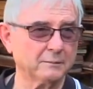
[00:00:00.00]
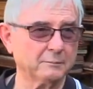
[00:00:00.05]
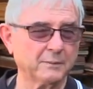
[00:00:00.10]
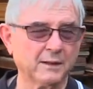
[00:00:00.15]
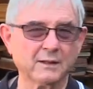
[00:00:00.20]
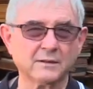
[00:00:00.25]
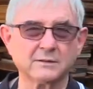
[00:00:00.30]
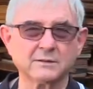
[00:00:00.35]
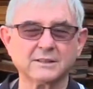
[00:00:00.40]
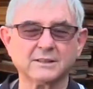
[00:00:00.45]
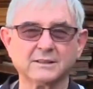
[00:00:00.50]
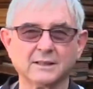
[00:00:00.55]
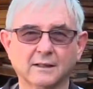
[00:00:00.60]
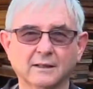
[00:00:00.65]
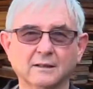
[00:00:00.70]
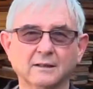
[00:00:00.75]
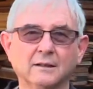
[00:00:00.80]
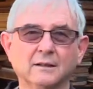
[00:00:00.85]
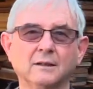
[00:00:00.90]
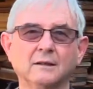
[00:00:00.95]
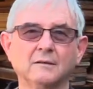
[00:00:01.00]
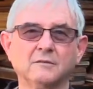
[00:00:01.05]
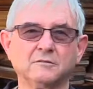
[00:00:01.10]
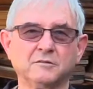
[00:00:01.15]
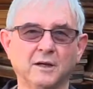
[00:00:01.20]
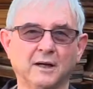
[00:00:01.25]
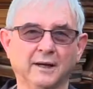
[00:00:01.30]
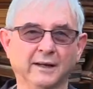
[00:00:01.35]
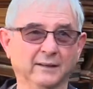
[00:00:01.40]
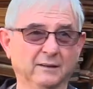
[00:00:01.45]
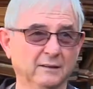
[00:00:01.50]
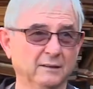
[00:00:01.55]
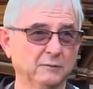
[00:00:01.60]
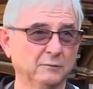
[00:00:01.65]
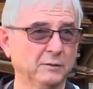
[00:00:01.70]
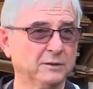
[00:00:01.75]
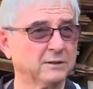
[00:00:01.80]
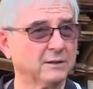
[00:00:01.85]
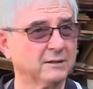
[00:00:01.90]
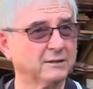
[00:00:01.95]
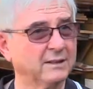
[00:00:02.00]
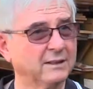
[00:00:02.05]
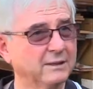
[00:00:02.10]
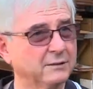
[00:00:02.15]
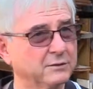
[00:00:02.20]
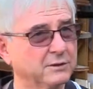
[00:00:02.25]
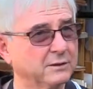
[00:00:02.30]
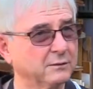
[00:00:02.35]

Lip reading: parasitic vine, which I think